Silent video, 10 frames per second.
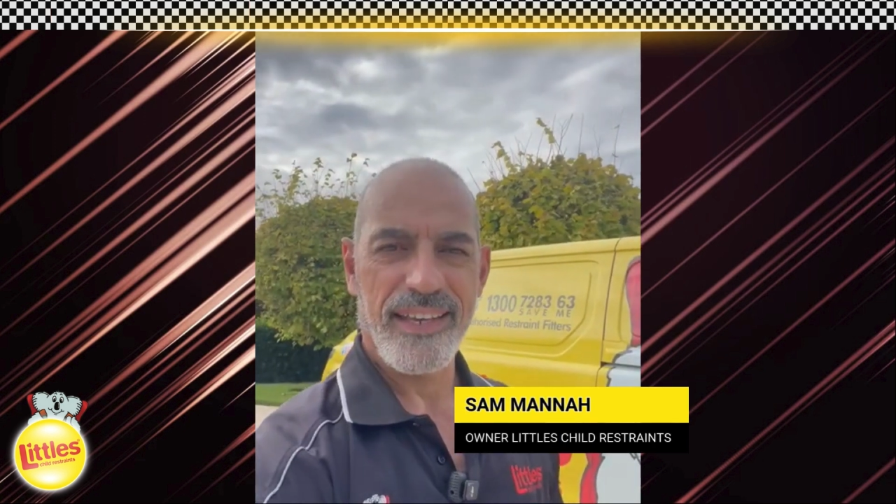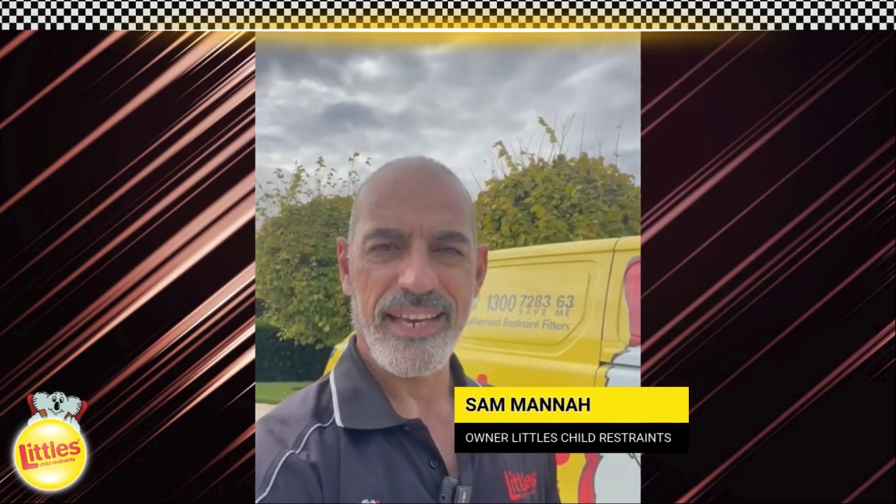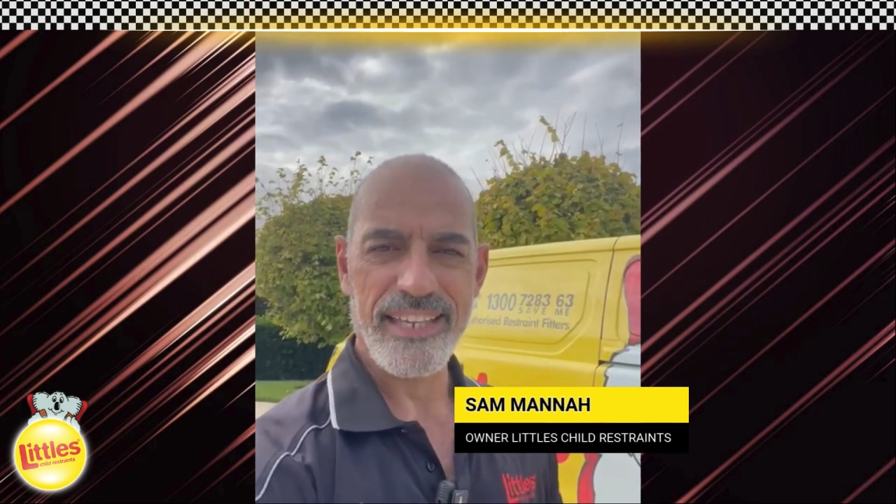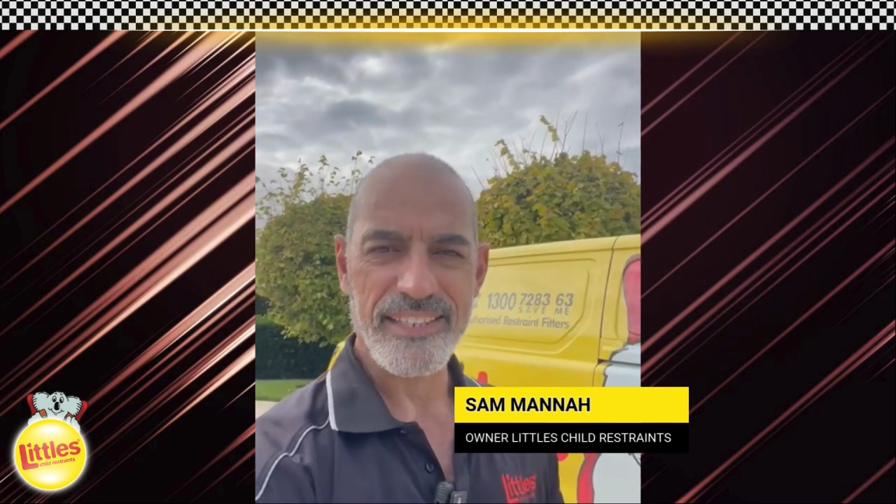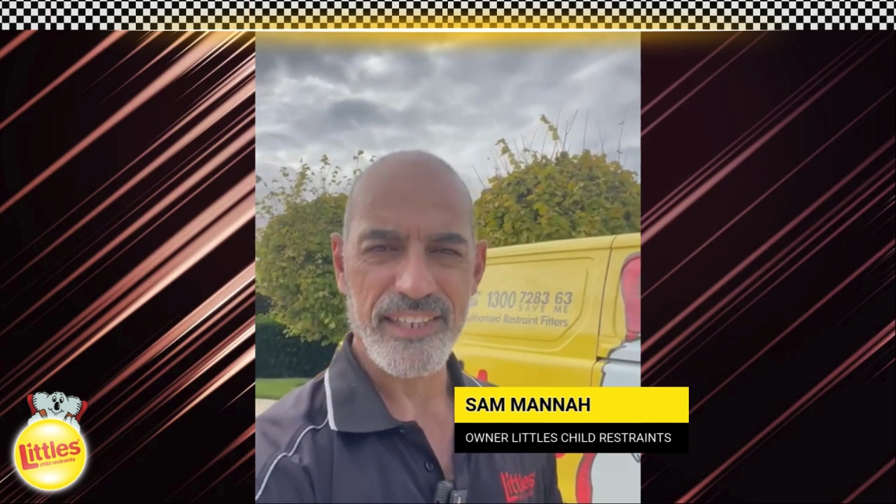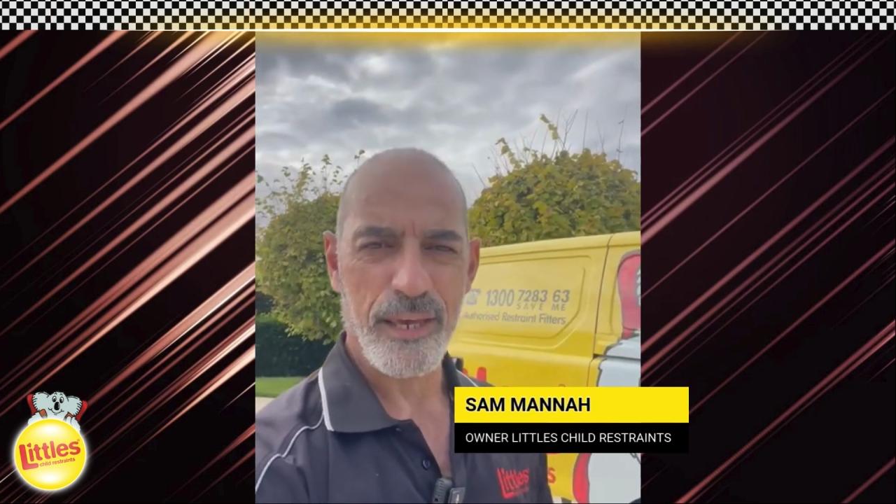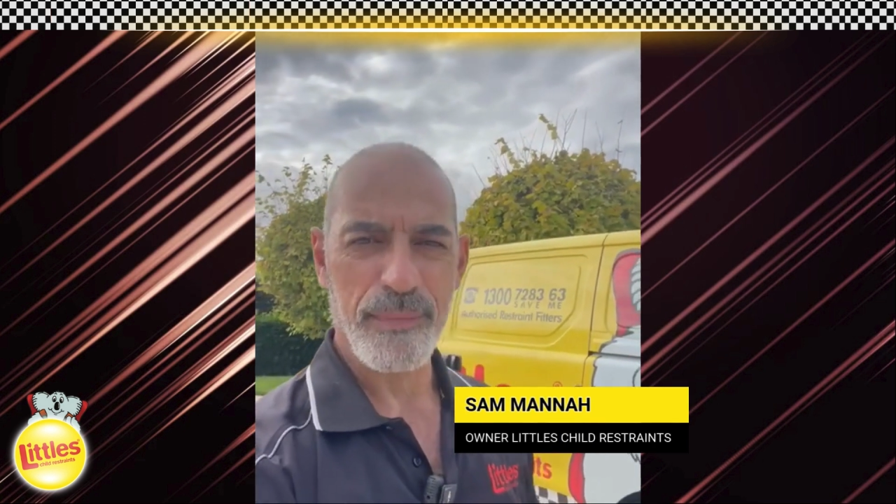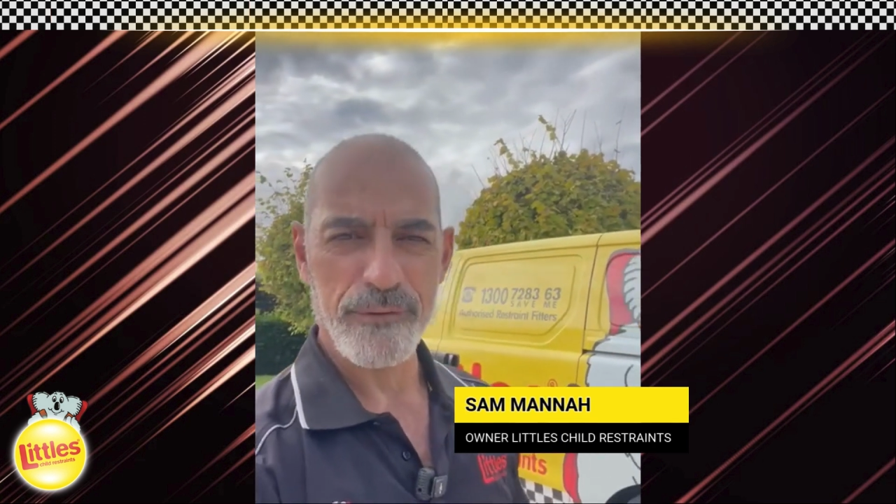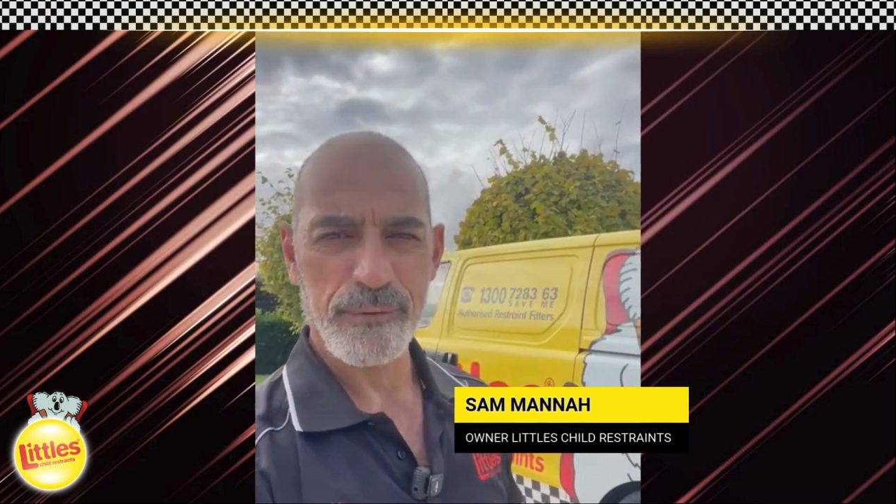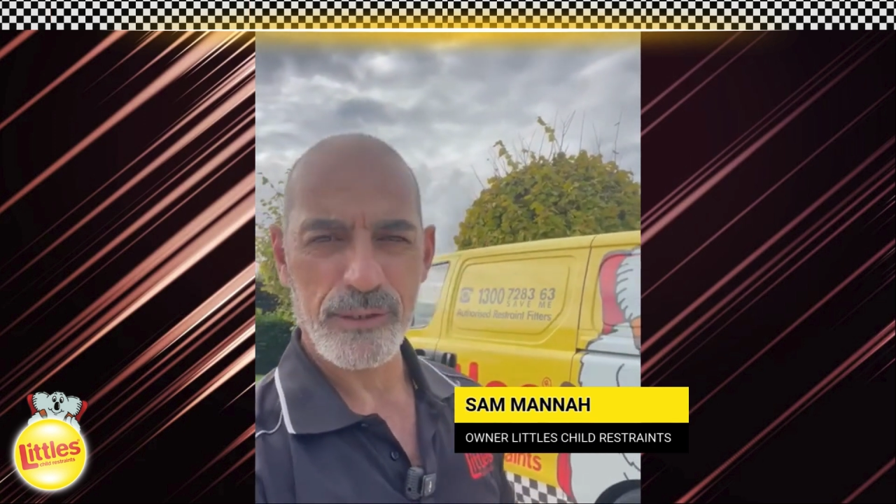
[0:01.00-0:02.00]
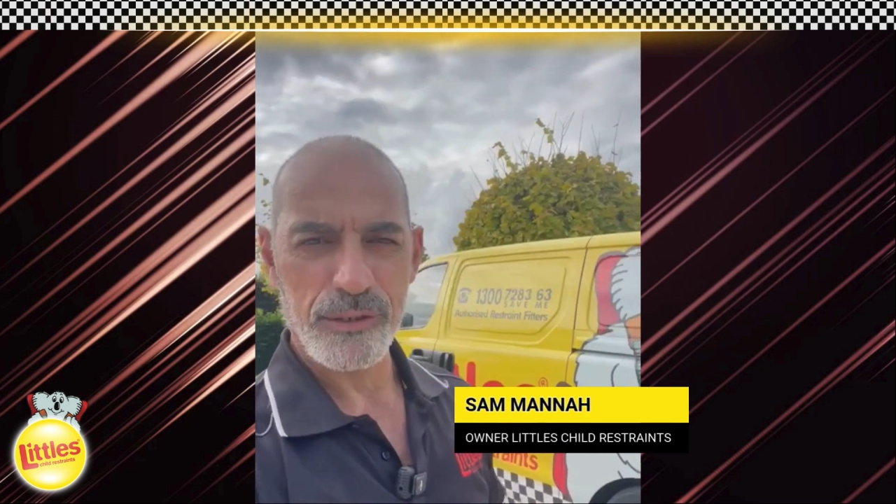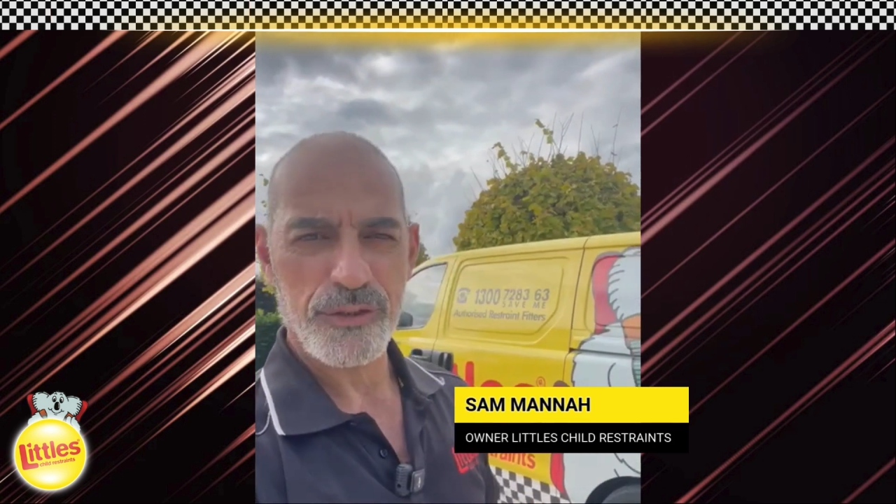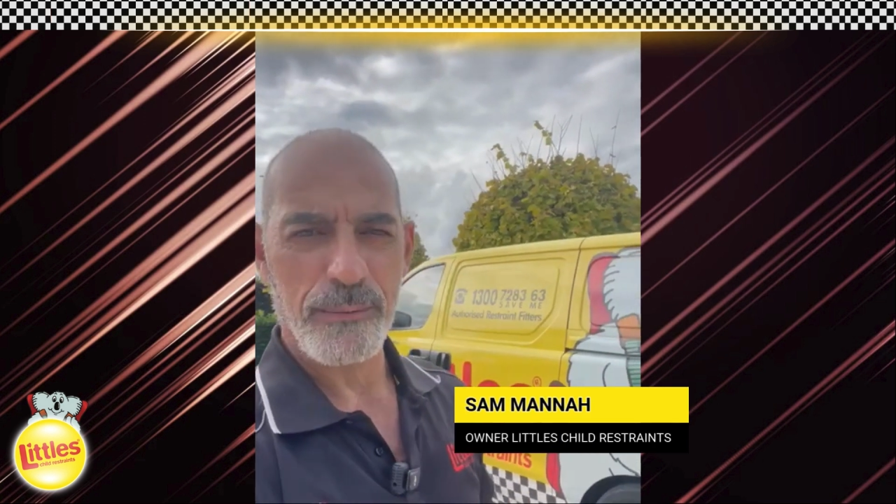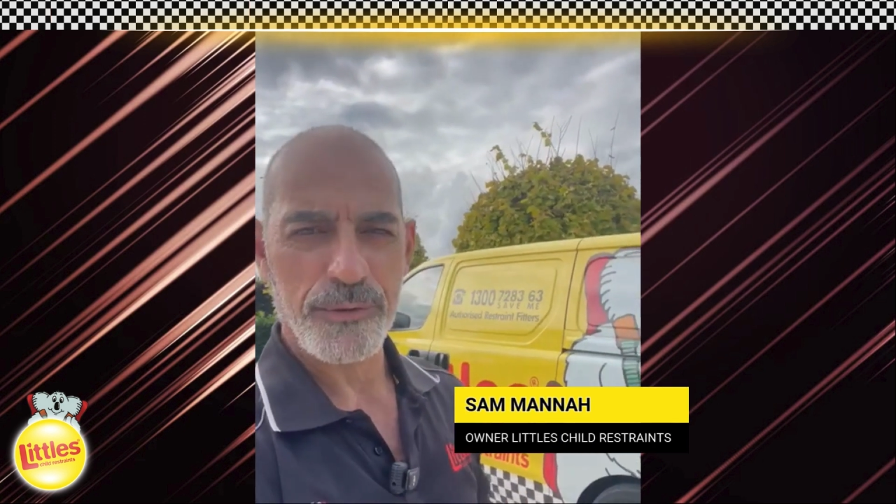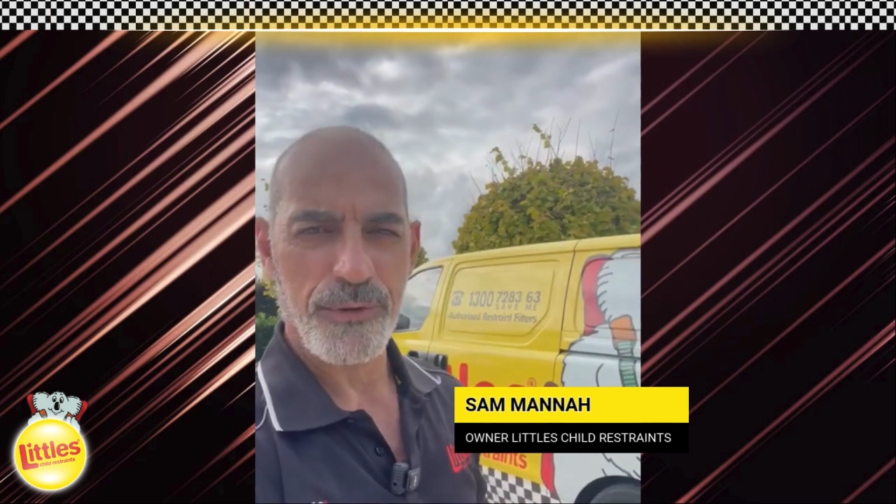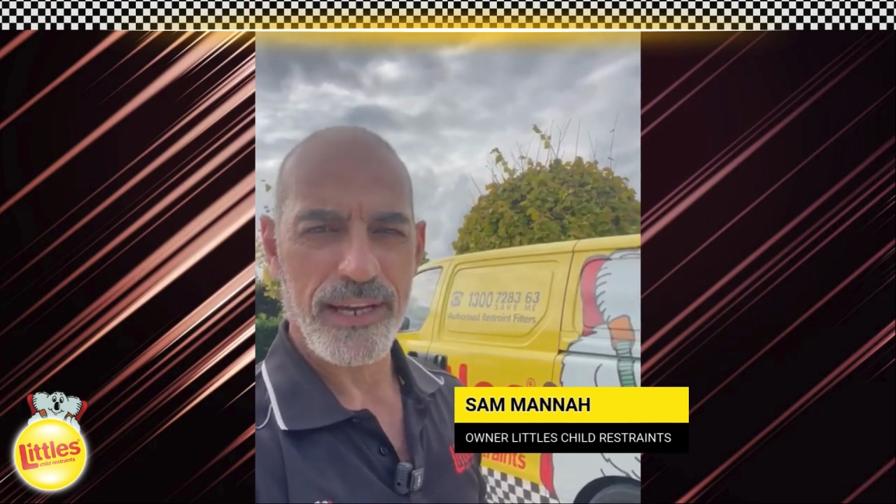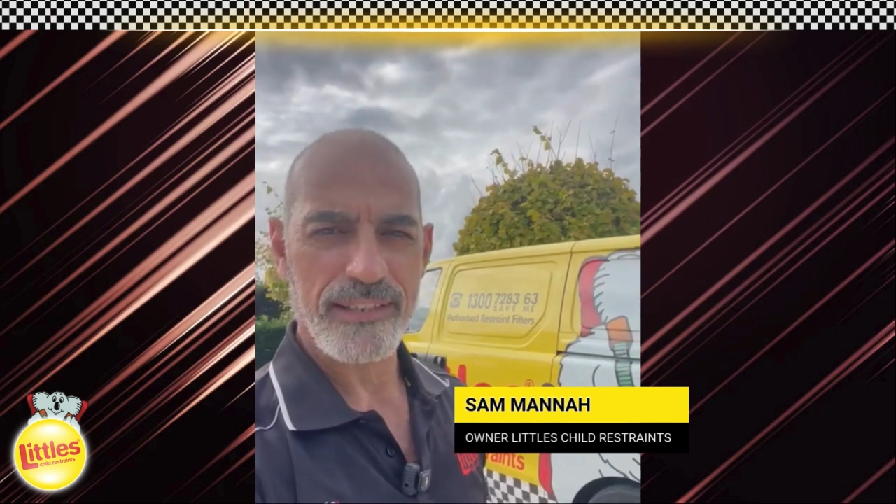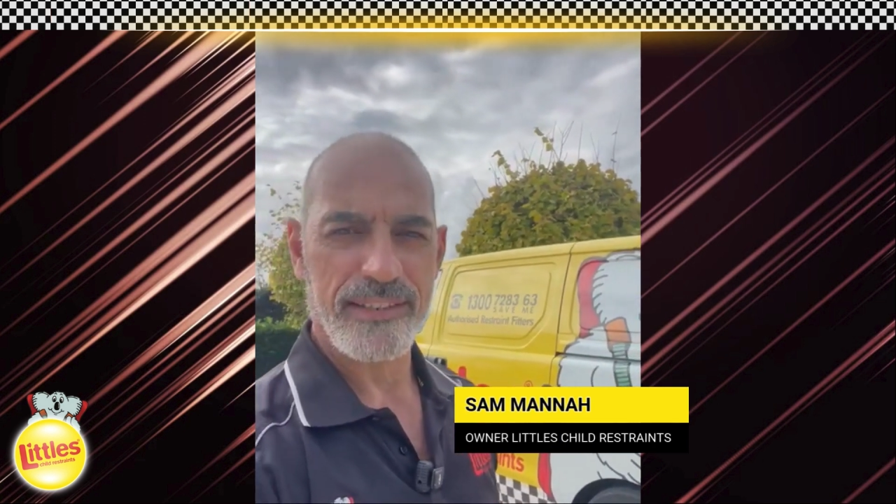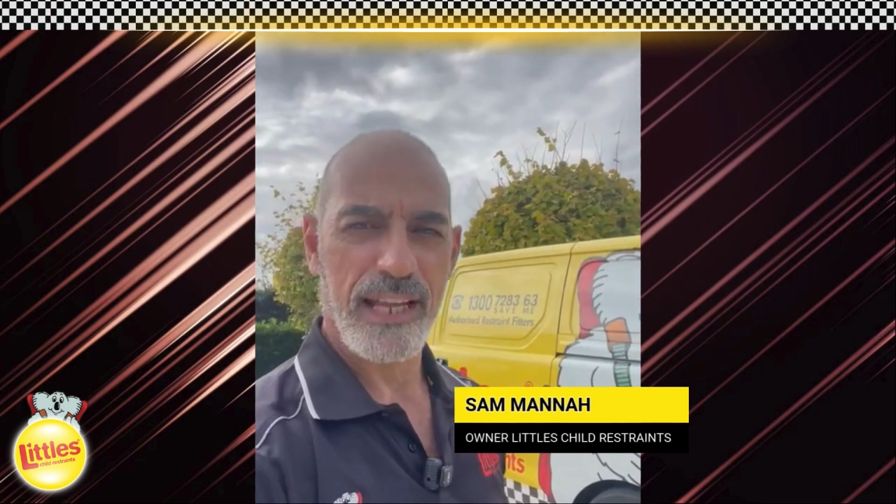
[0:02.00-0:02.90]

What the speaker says: Hey, Sam Manor from Child Restraints.